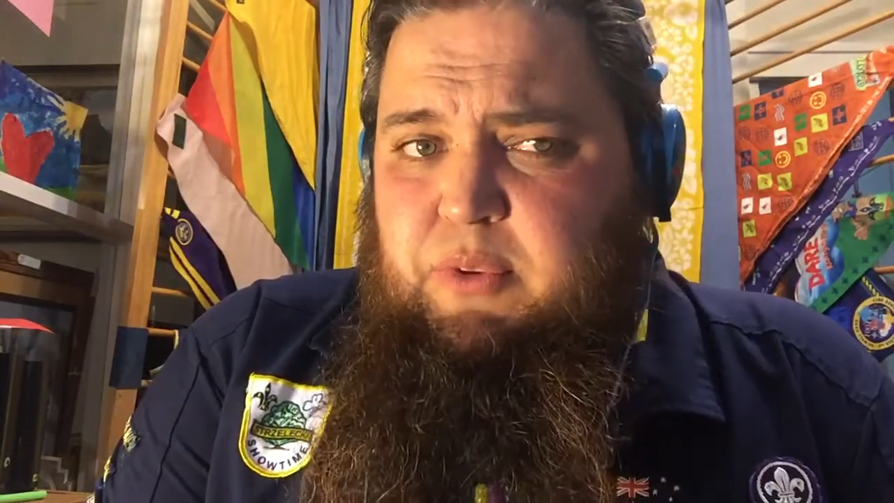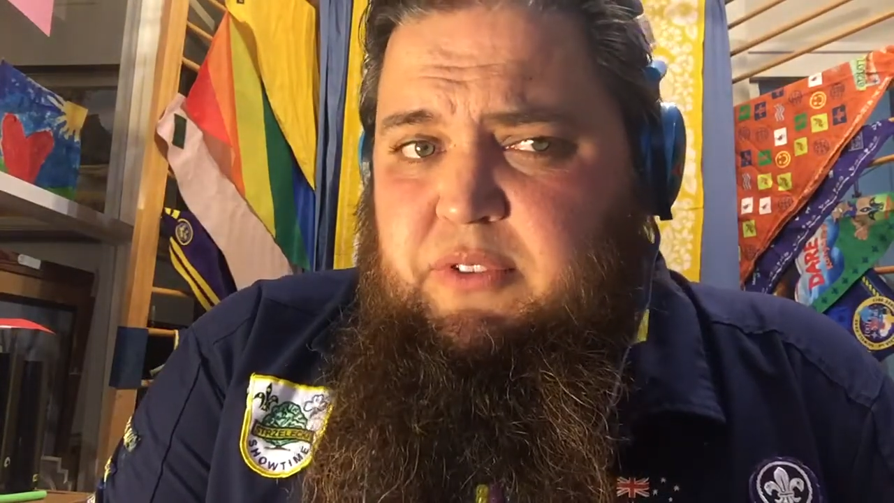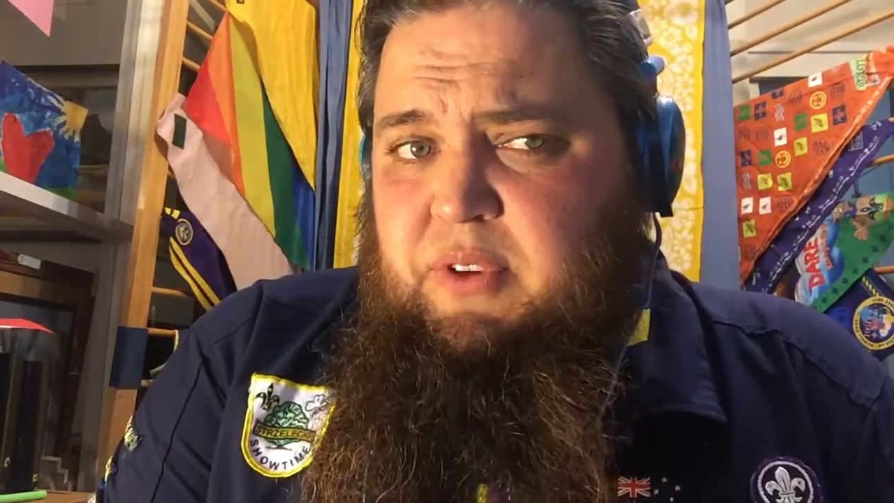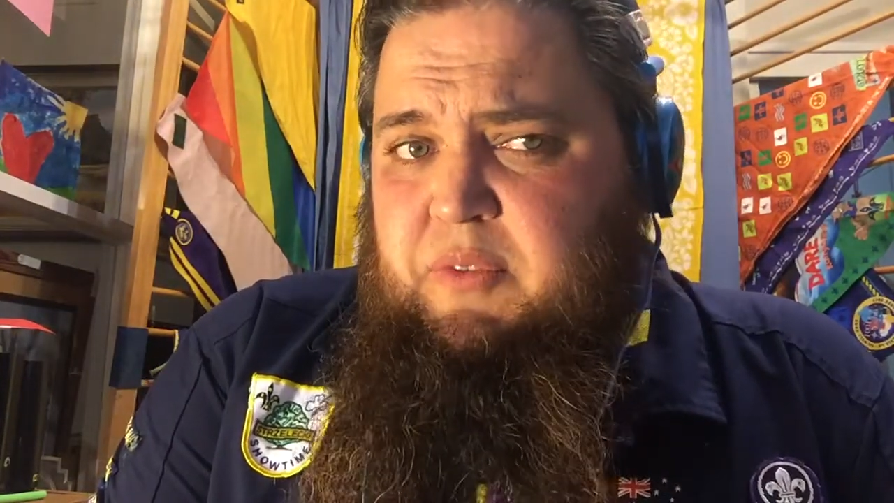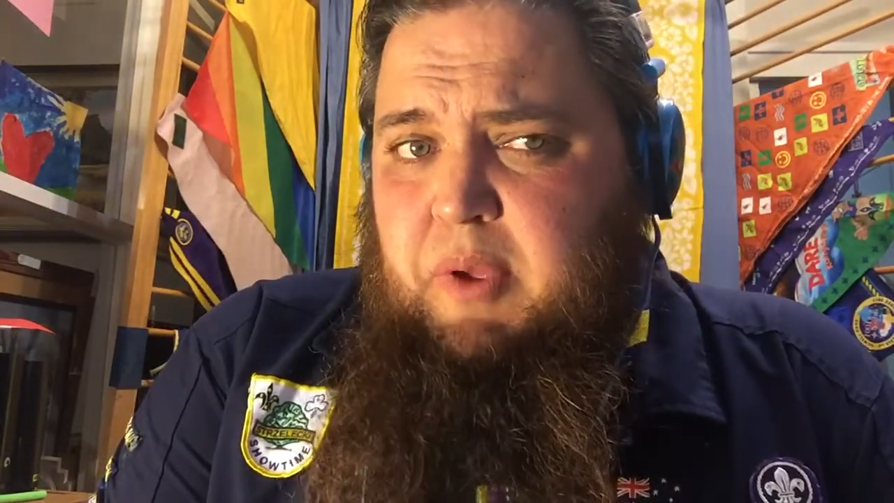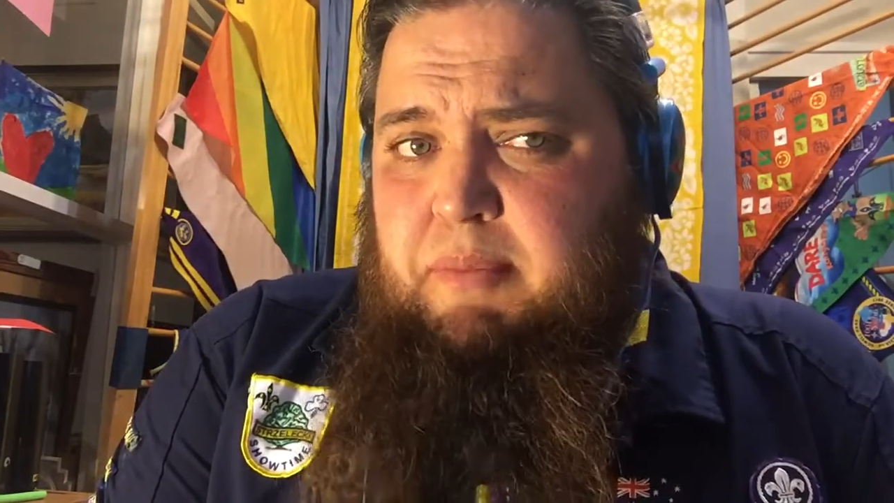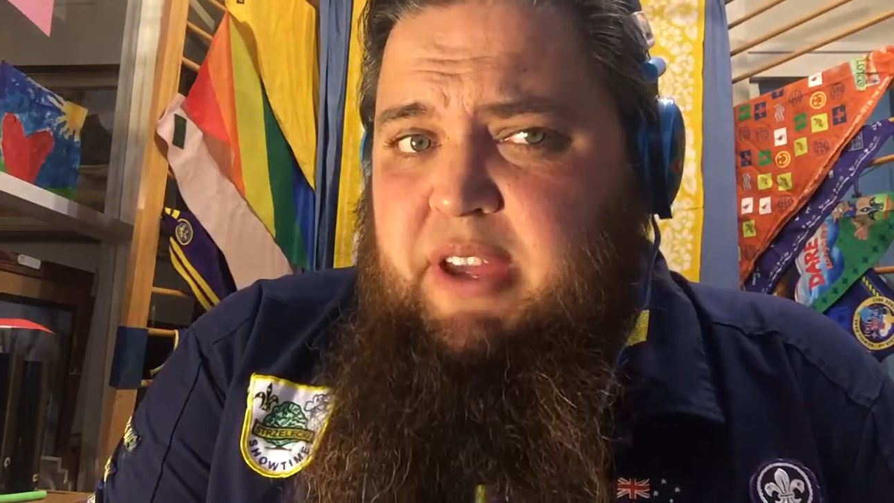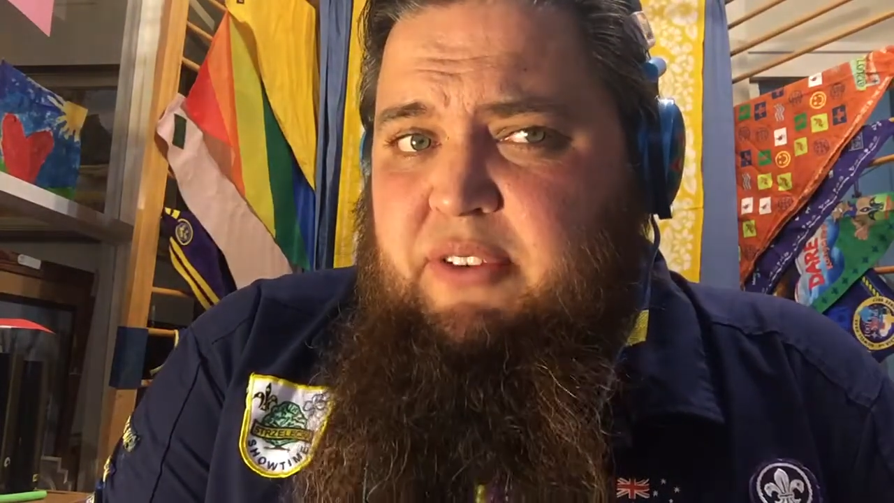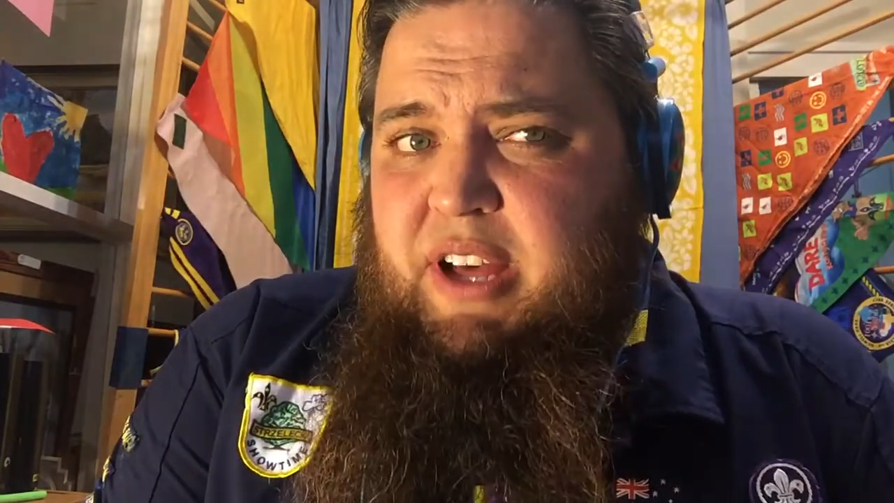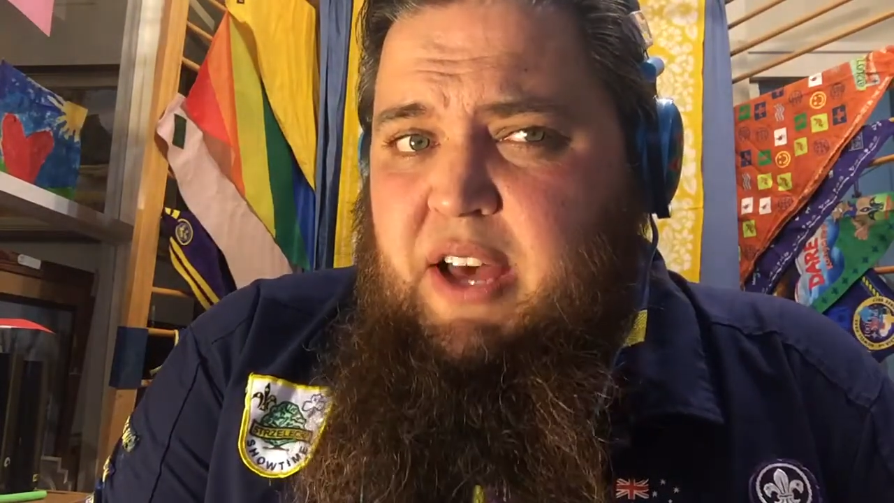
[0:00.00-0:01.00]
you still have to be a
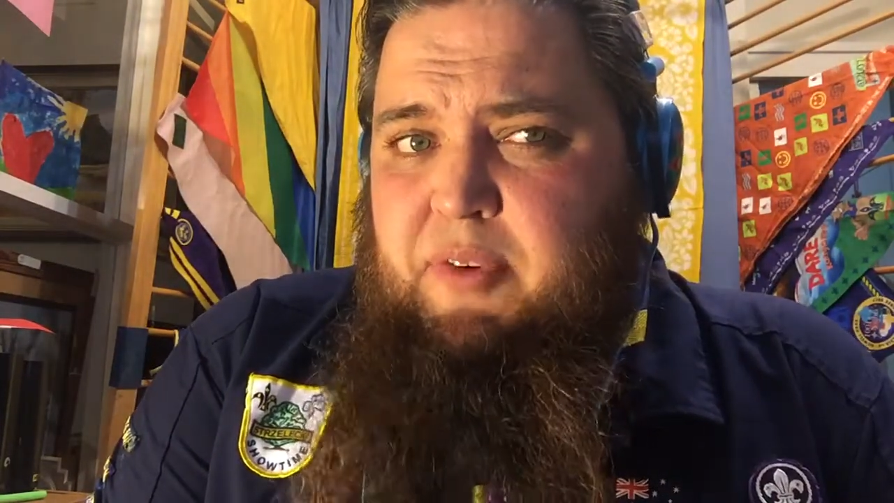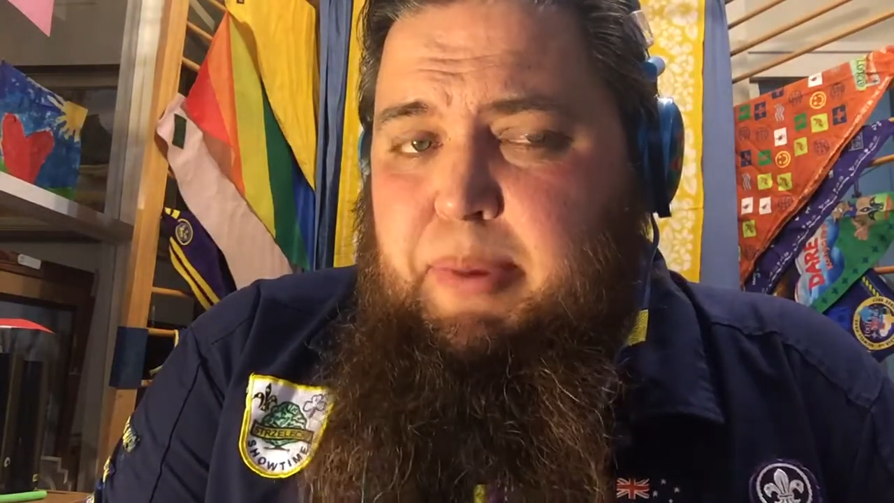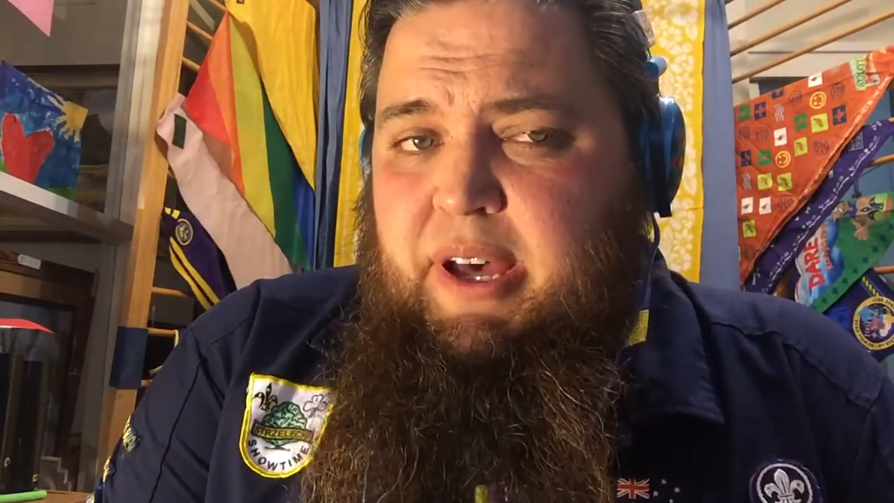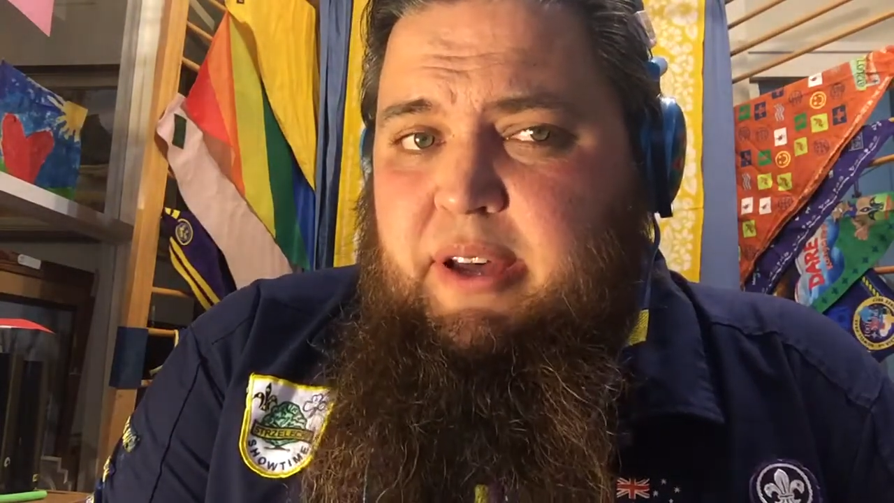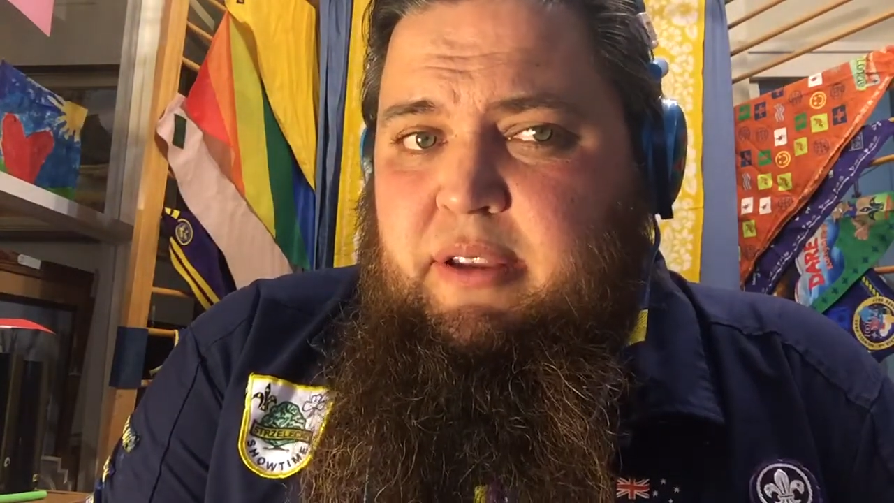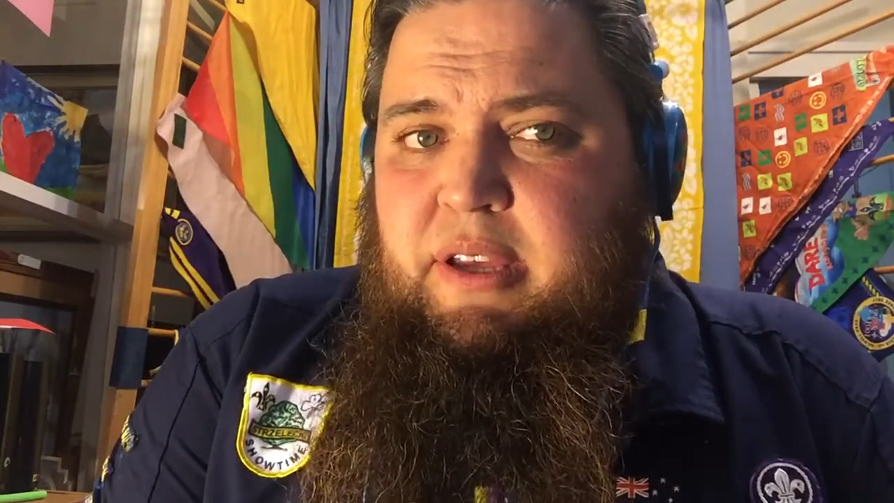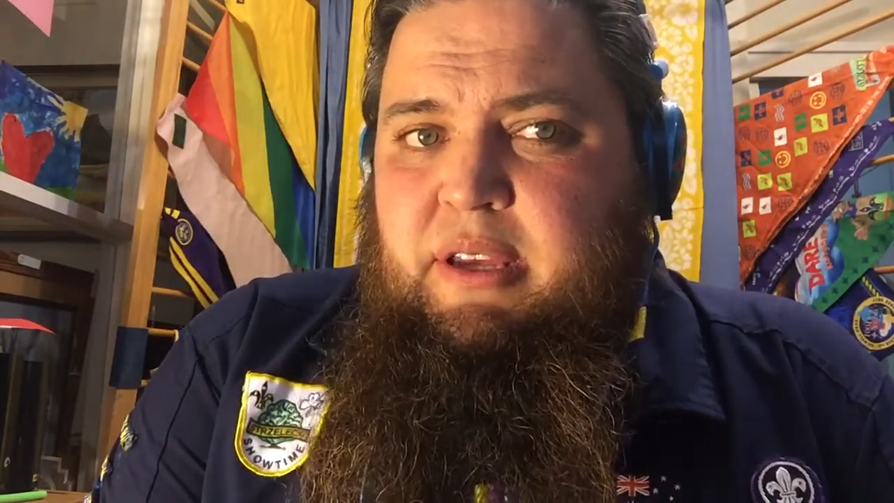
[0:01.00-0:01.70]
metre and a half apart.